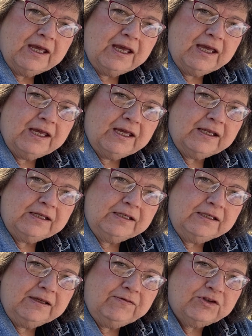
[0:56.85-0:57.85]

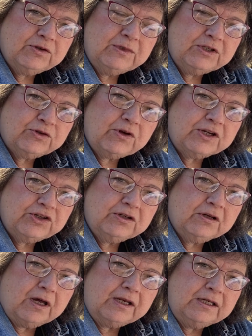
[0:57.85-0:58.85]
and give you some instruction
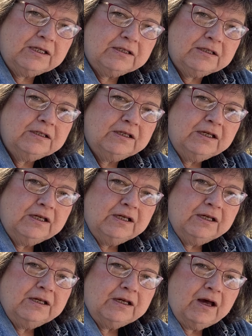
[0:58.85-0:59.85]
on it.
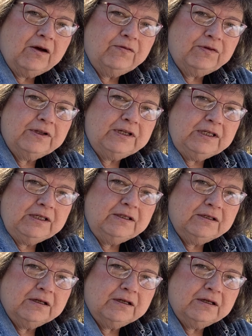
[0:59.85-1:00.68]
Hopefully,